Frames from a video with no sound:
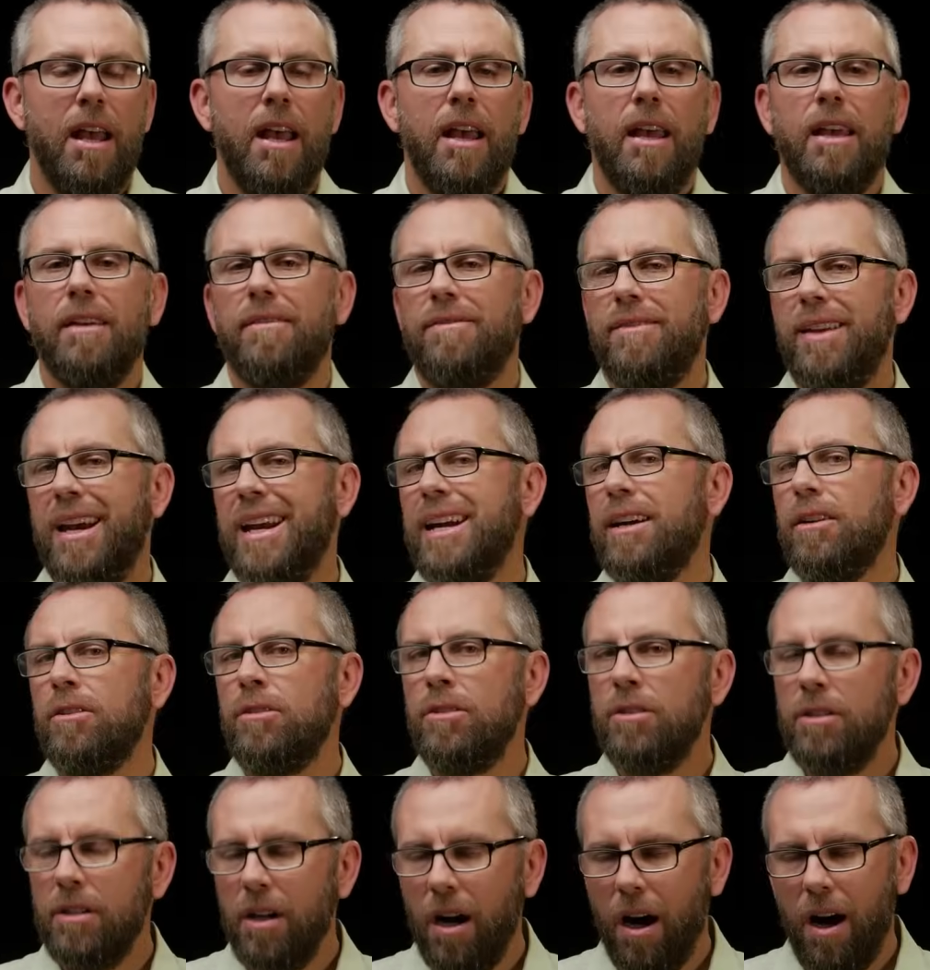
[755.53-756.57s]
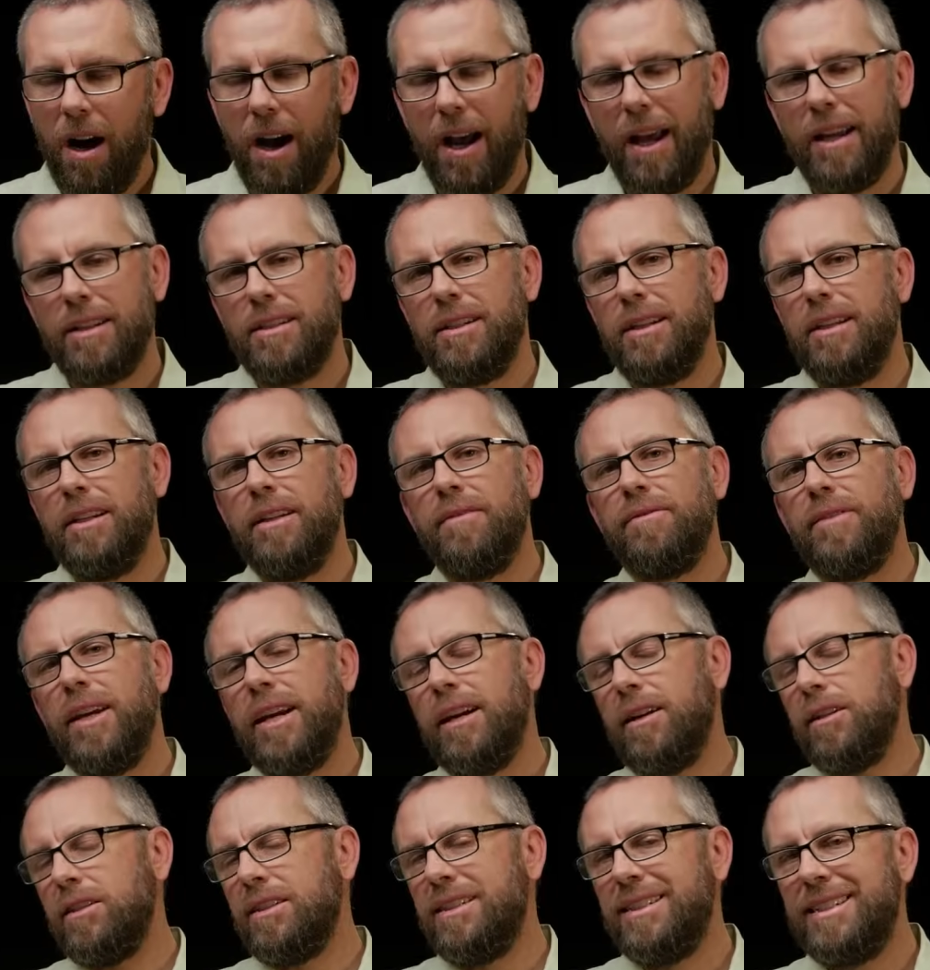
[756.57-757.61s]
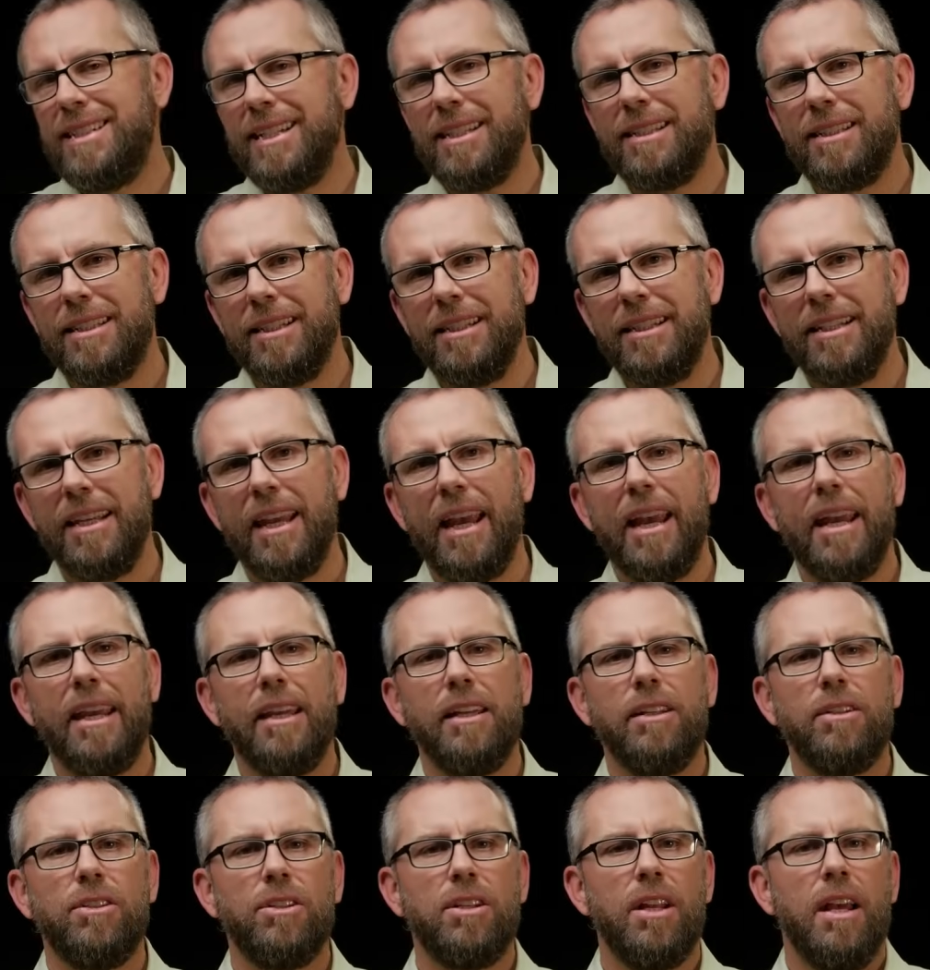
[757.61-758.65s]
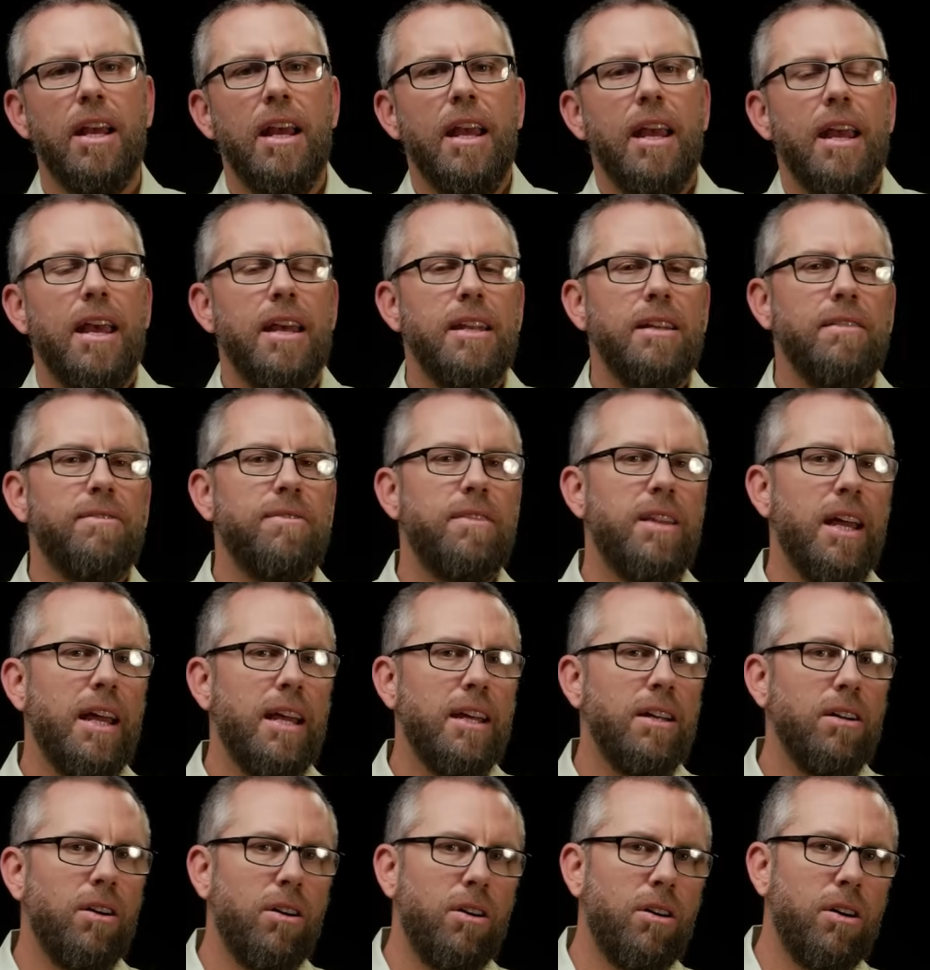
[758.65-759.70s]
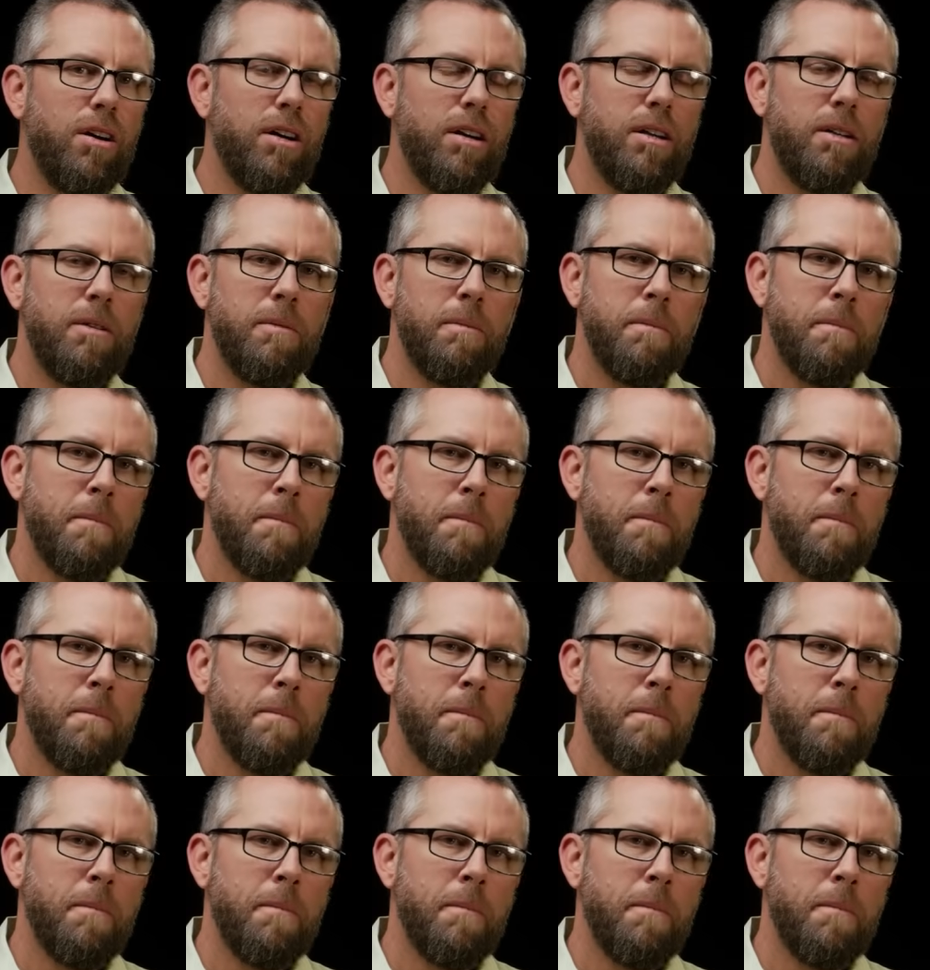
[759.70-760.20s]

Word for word: If they are not, and if they are disengaged, and if they are